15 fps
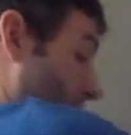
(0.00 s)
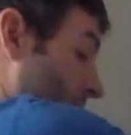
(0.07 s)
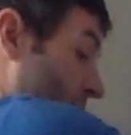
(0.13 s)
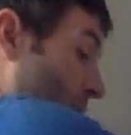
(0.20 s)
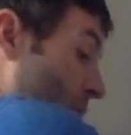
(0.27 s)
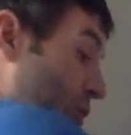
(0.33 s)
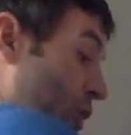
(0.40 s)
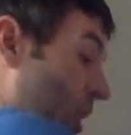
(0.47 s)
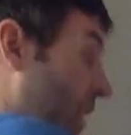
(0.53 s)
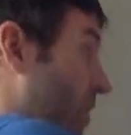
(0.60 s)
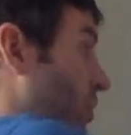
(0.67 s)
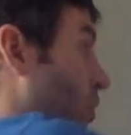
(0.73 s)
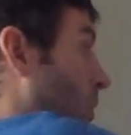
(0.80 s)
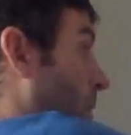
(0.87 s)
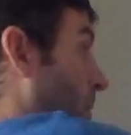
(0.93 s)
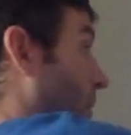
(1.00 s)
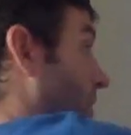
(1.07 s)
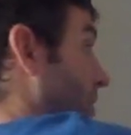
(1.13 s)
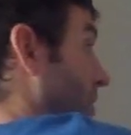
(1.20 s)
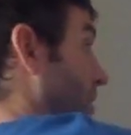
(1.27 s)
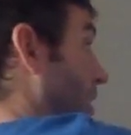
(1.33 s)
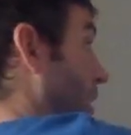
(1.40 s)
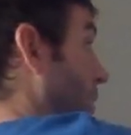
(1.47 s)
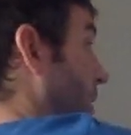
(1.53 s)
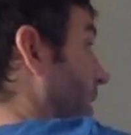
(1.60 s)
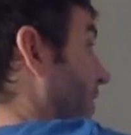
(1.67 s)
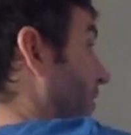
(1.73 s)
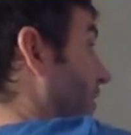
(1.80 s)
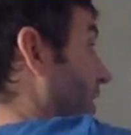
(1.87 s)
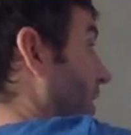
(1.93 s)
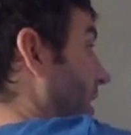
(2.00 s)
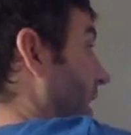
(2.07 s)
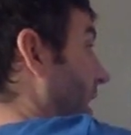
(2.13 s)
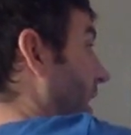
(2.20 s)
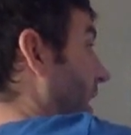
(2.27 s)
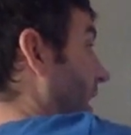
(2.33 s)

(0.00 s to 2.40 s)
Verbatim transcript: So she is normal. So for